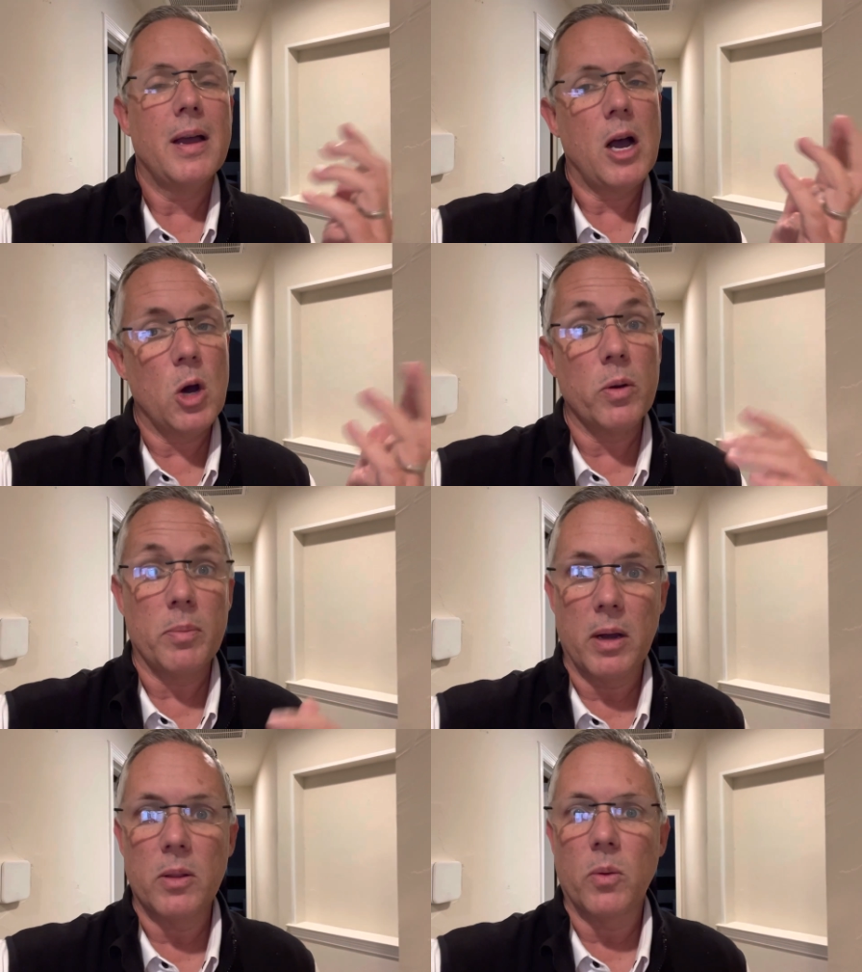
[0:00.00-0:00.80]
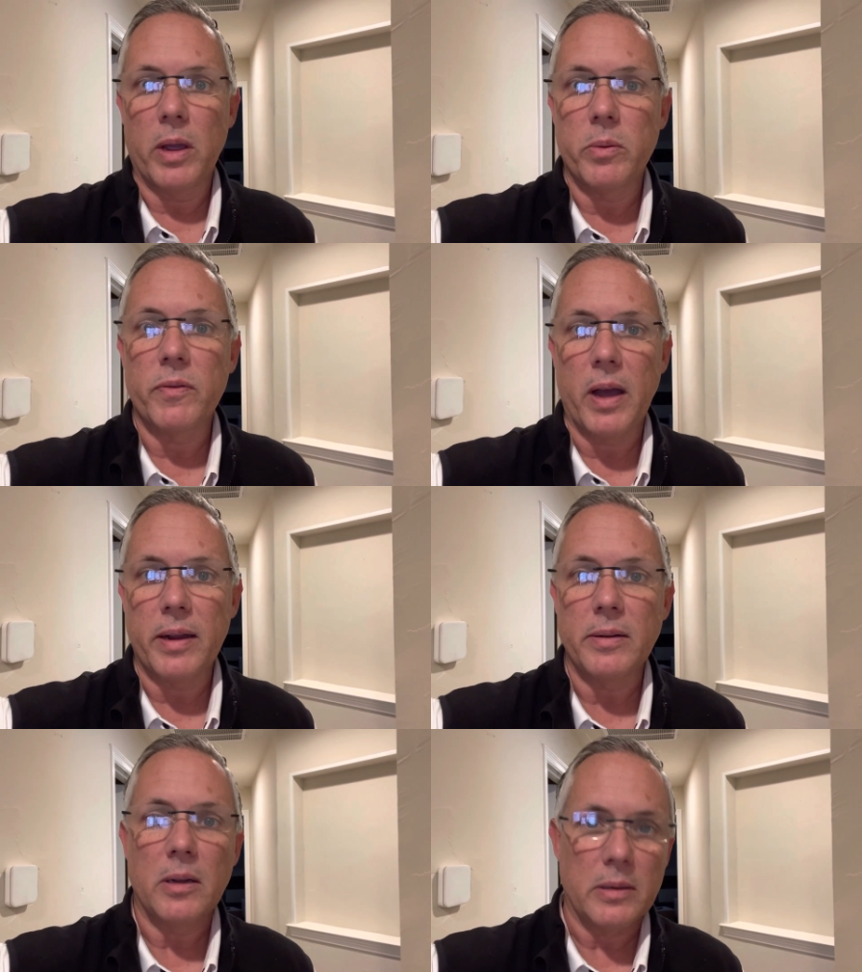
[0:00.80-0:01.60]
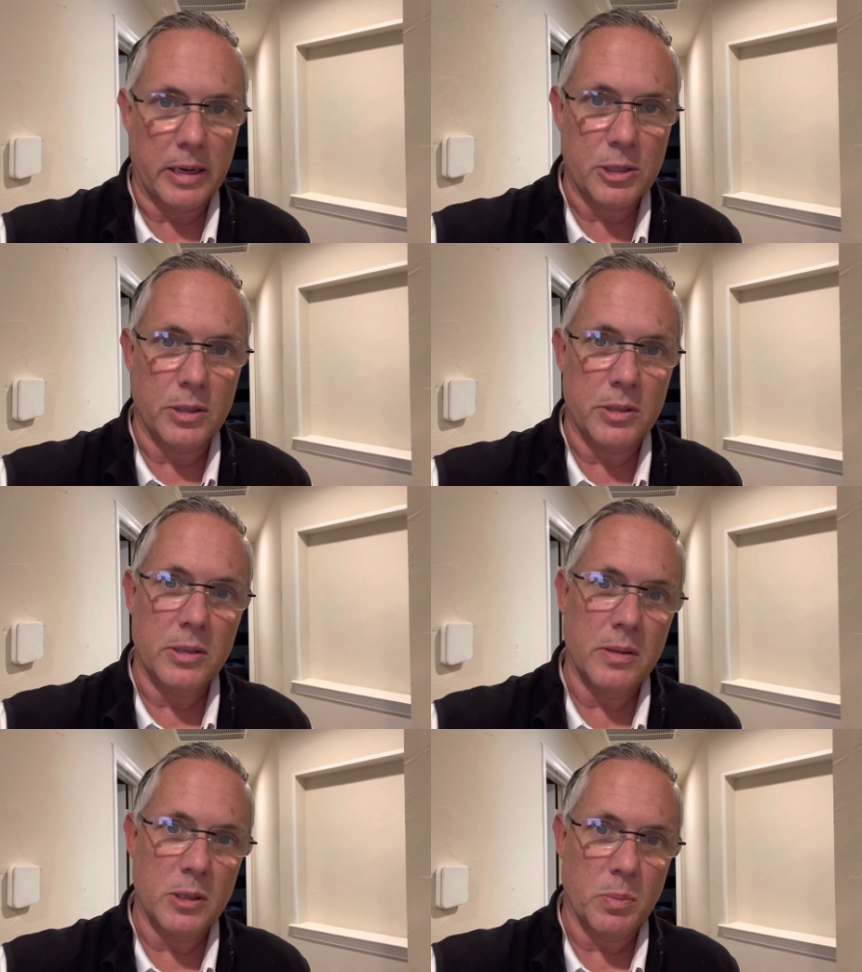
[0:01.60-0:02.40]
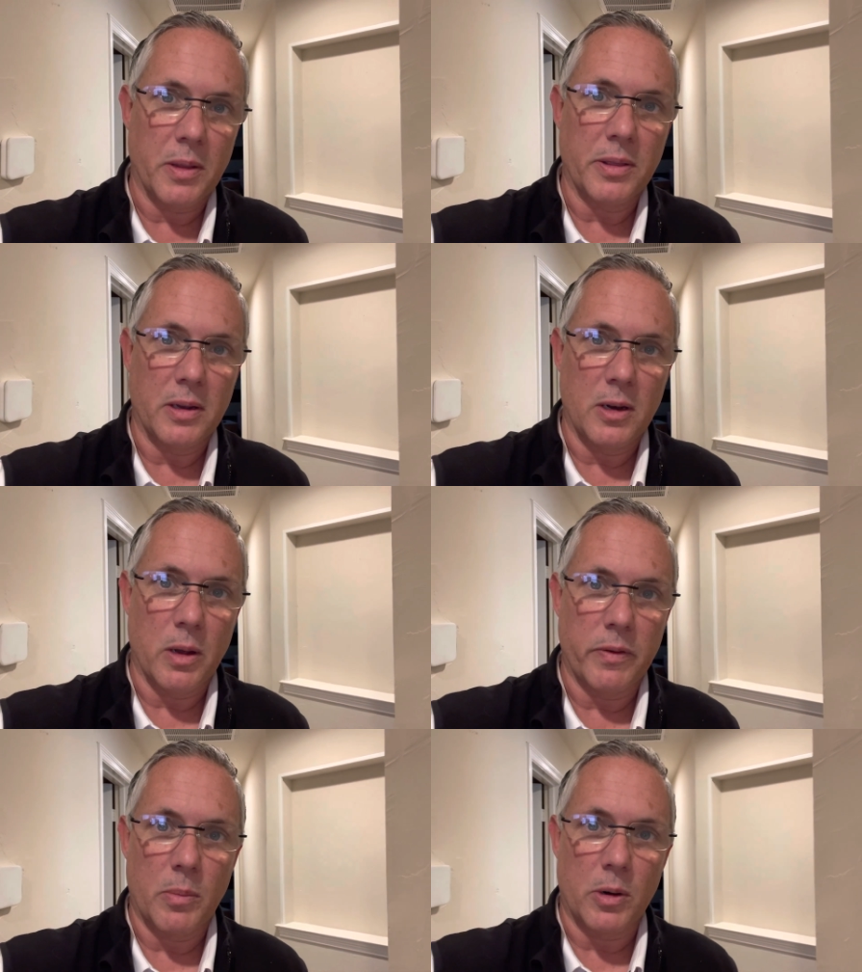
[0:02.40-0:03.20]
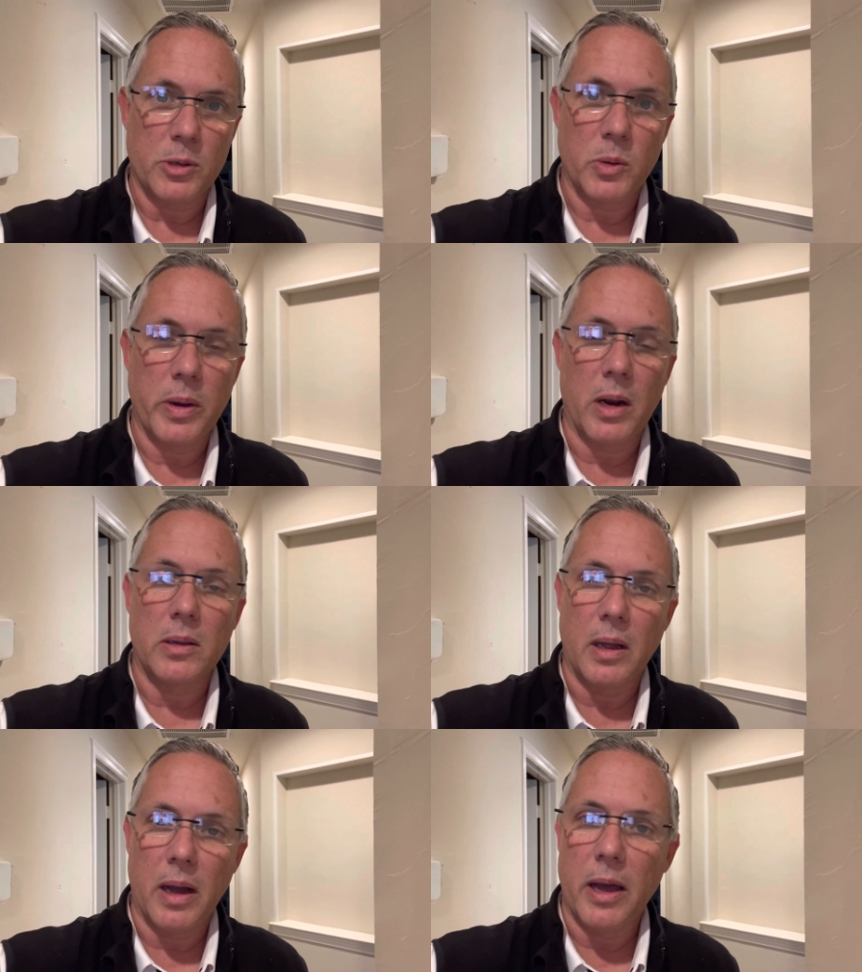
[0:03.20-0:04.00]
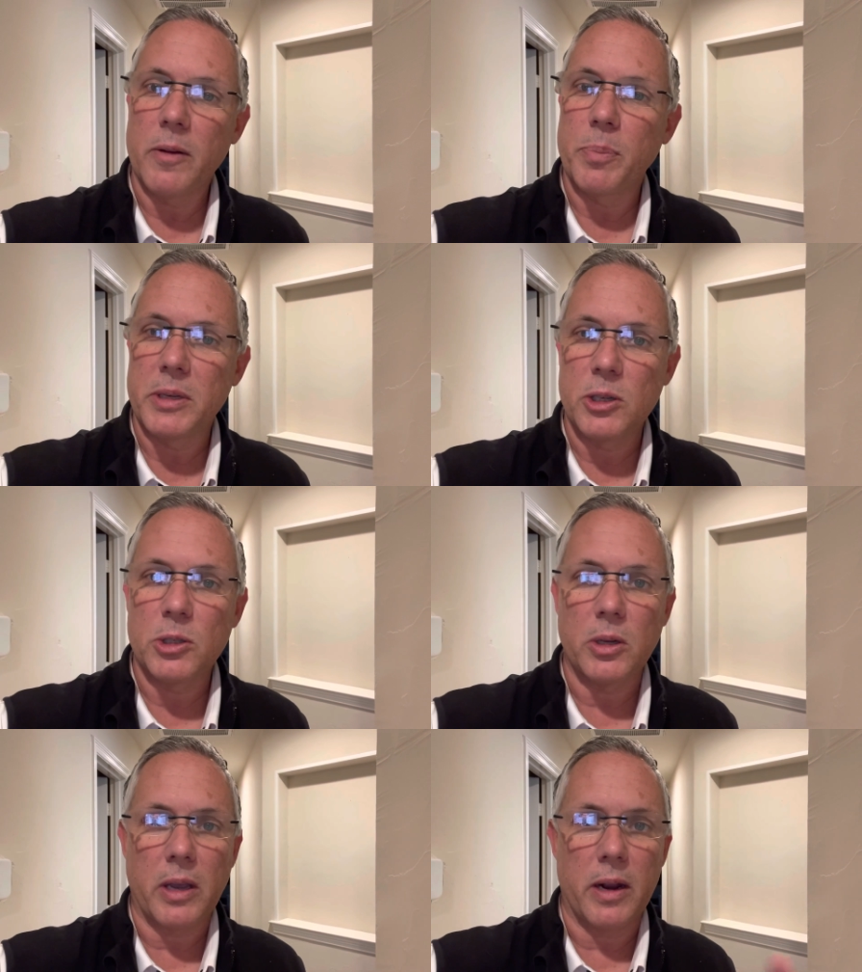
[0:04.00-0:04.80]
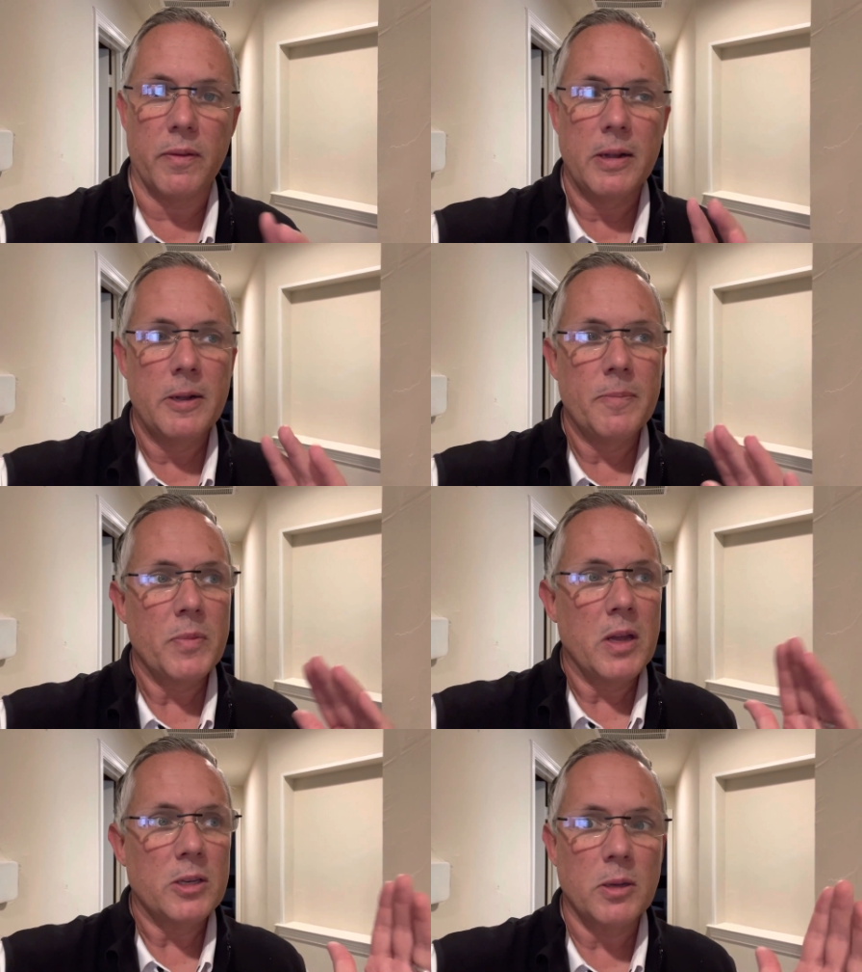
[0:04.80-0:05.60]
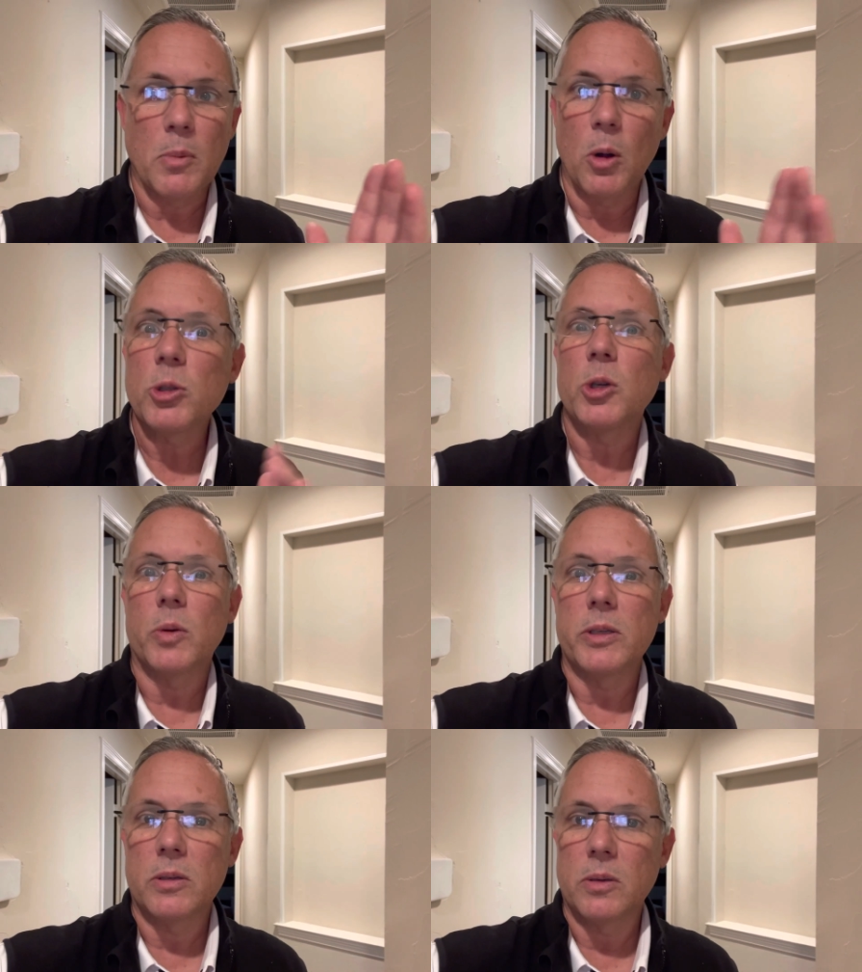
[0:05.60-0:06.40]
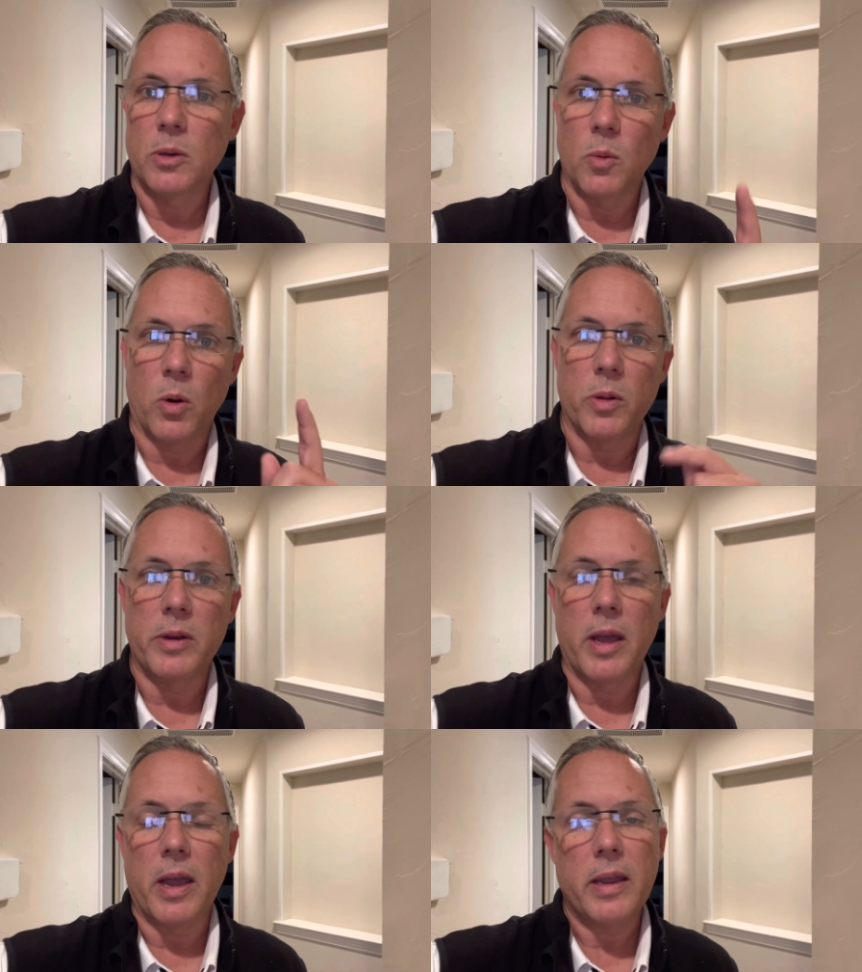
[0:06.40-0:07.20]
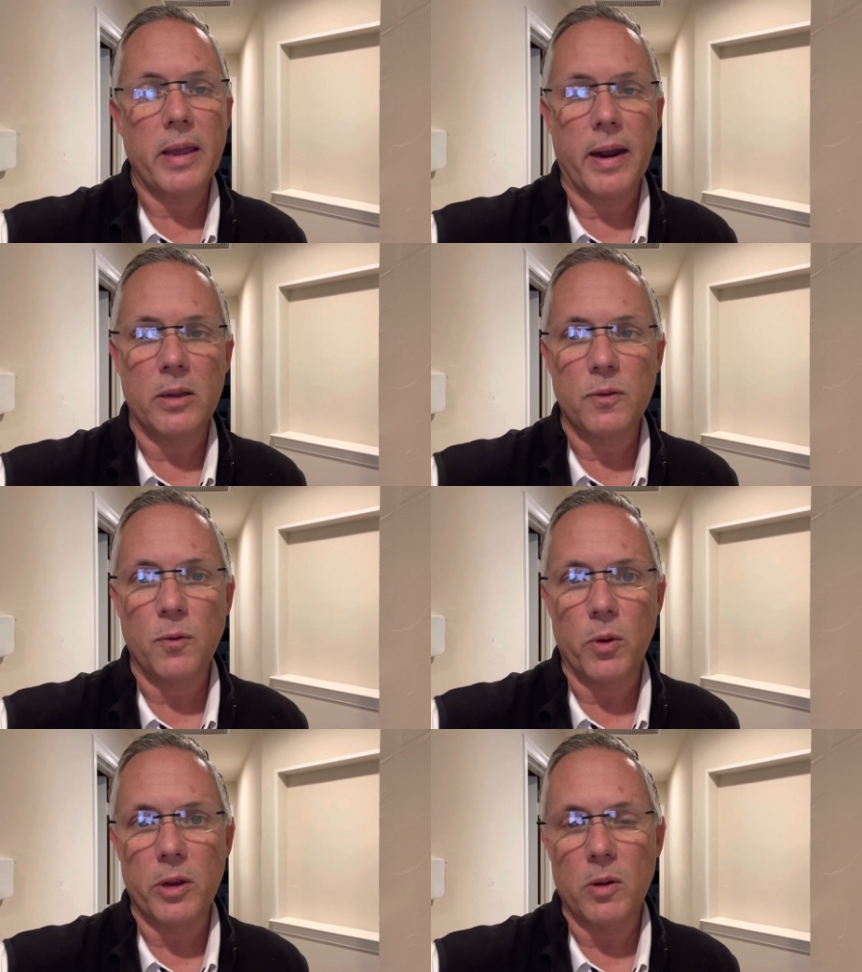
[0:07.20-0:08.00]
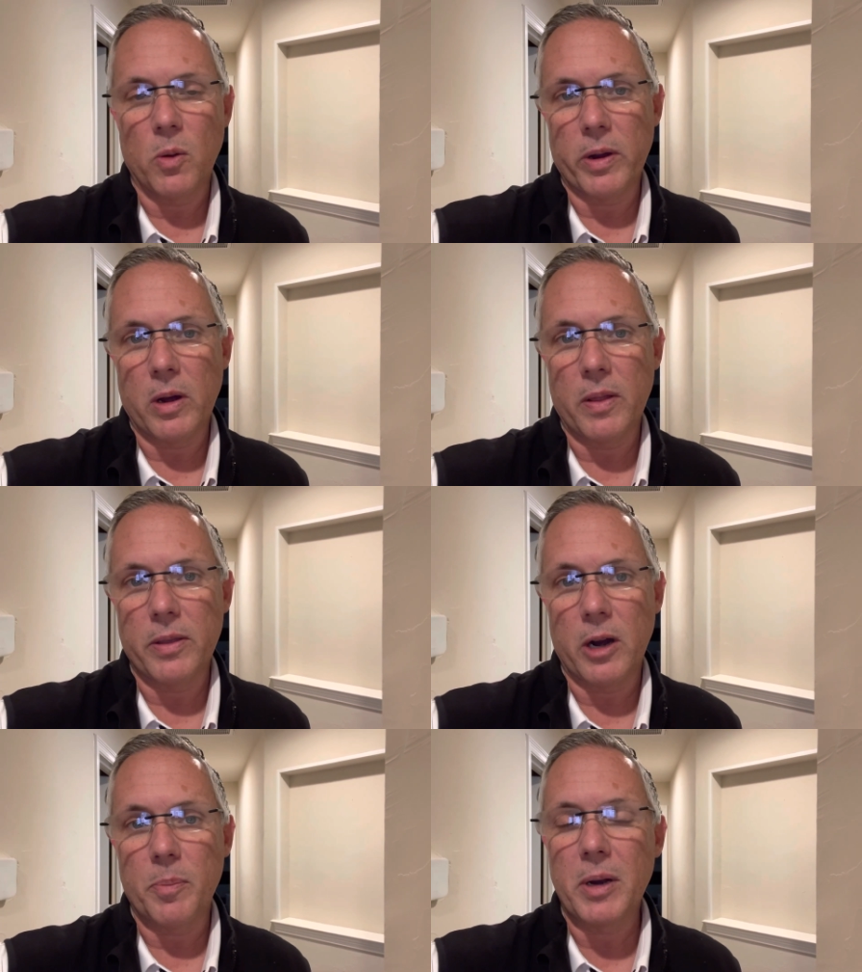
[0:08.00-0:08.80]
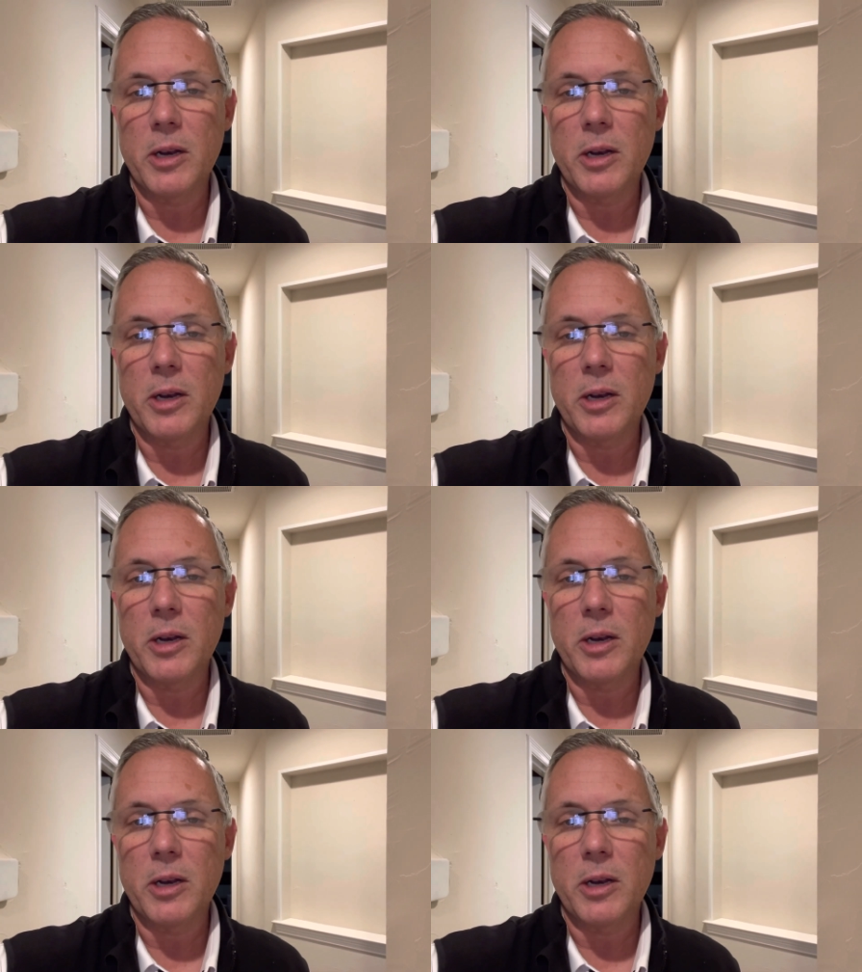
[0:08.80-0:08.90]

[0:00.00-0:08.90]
Oh, and by the way, we've got elections this month in November. So we got a lot of potentially kind of tumultuous, good word of the day, catalyst for you going on there. But I